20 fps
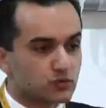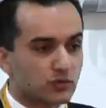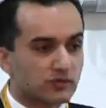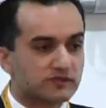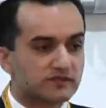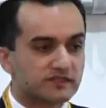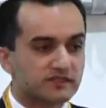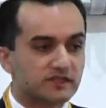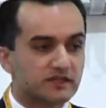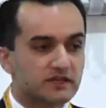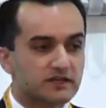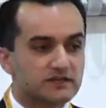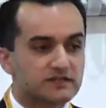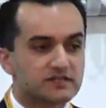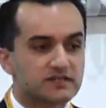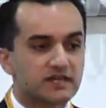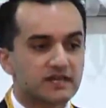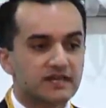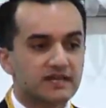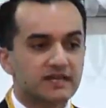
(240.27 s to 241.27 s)
20
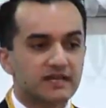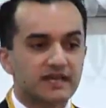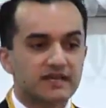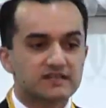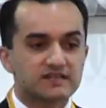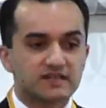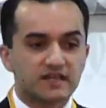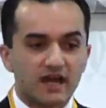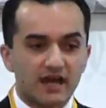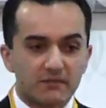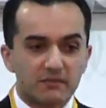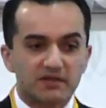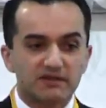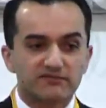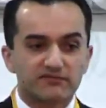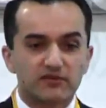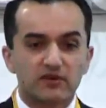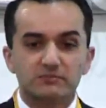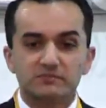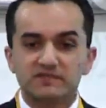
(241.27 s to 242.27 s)
years is
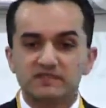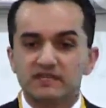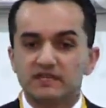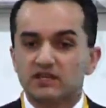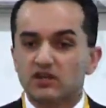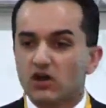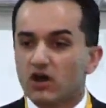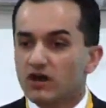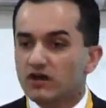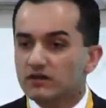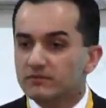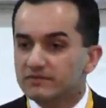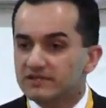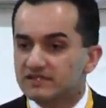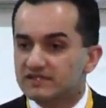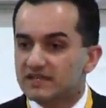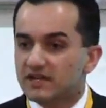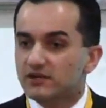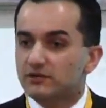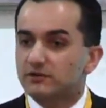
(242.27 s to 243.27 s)
coming from the
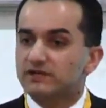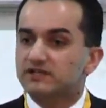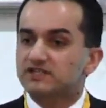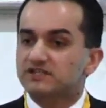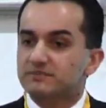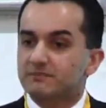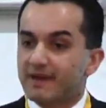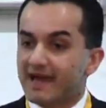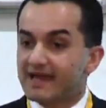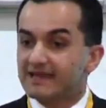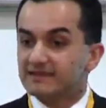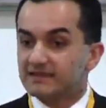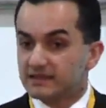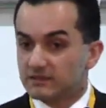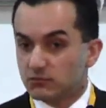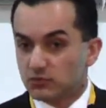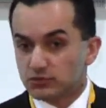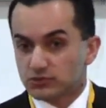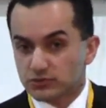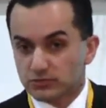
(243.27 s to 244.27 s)
economies that are
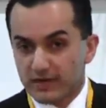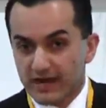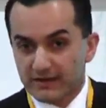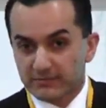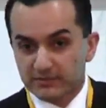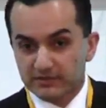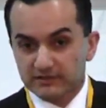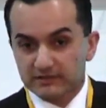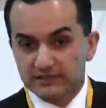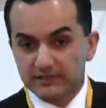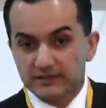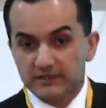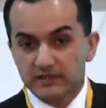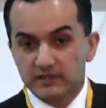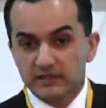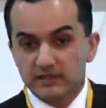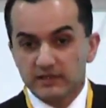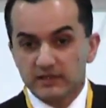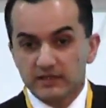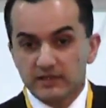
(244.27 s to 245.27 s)
expanding most rapidly.
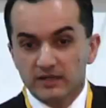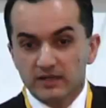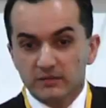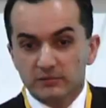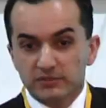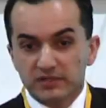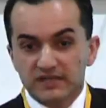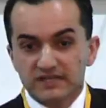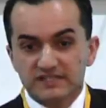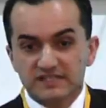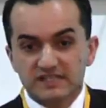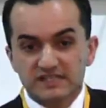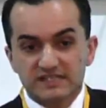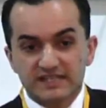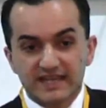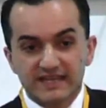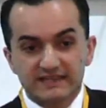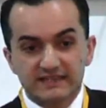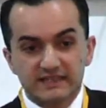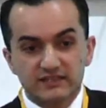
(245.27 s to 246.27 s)
Places
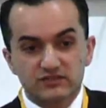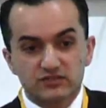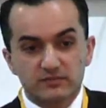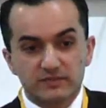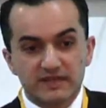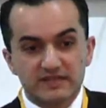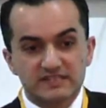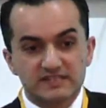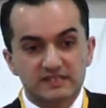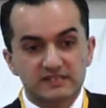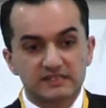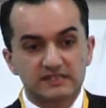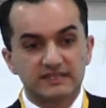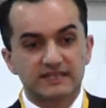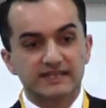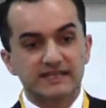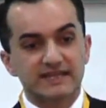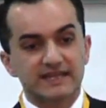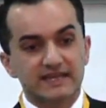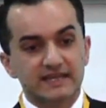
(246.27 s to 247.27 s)
that need to
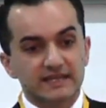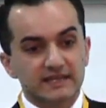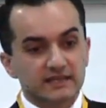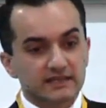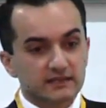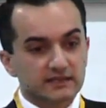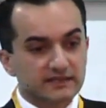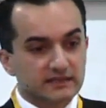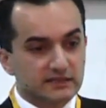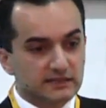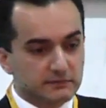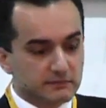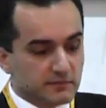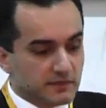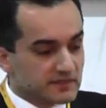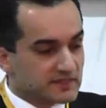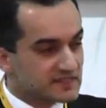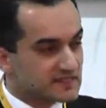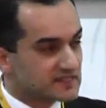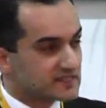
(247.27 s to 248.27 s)
basically
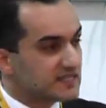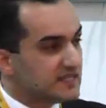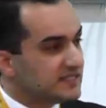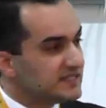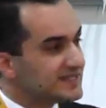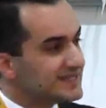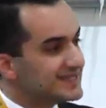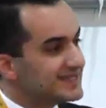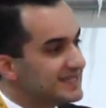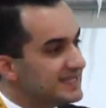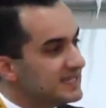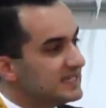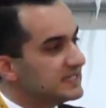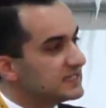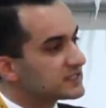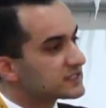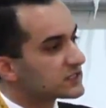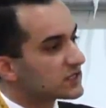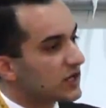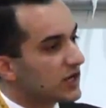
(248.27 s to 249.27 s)
see the
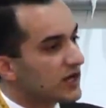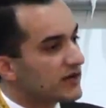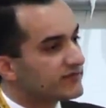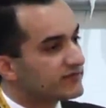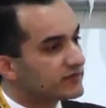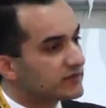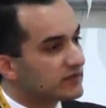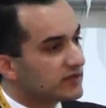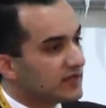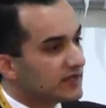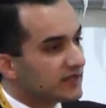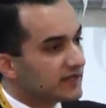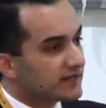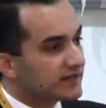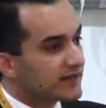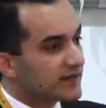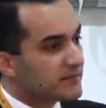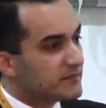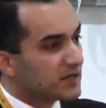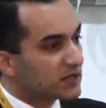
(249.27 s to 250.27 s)
needs of
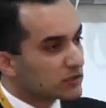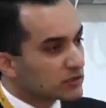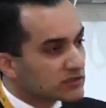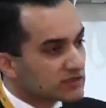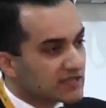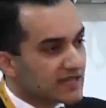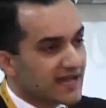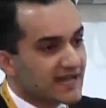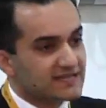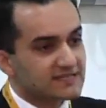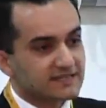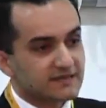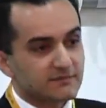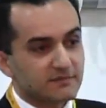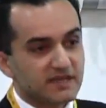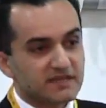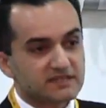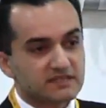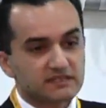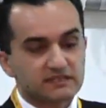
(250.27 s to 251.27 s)
the middle class and
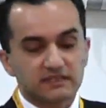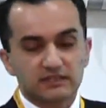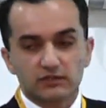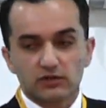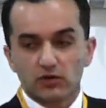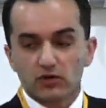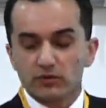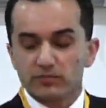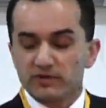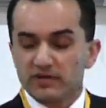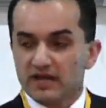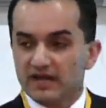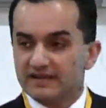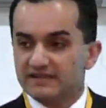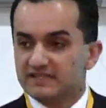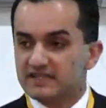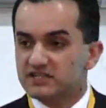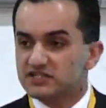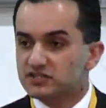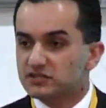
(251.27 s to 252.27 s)
basically the
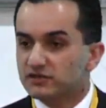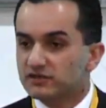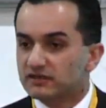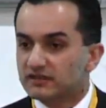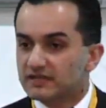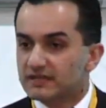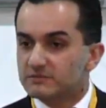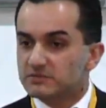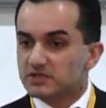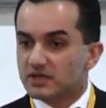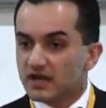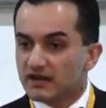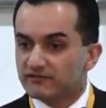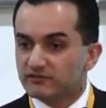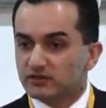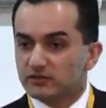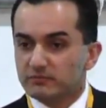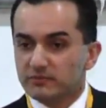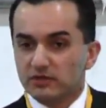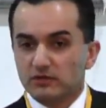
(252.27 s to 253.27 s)
urbanization themes of
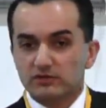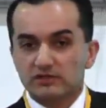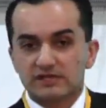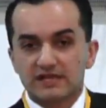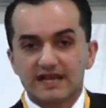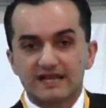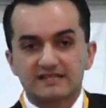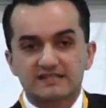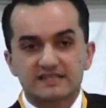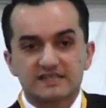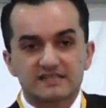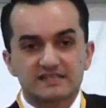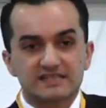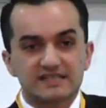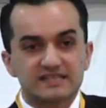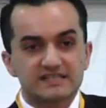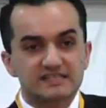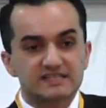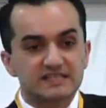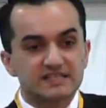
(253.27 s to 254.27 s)
their middle classes.
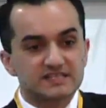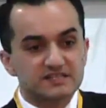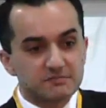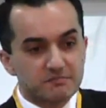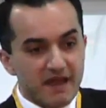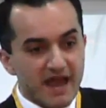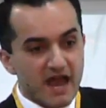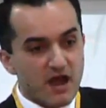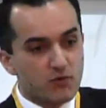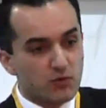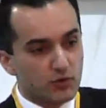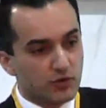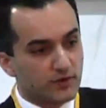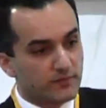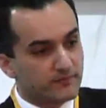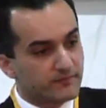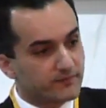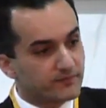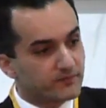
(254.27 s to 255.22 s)
This needs power.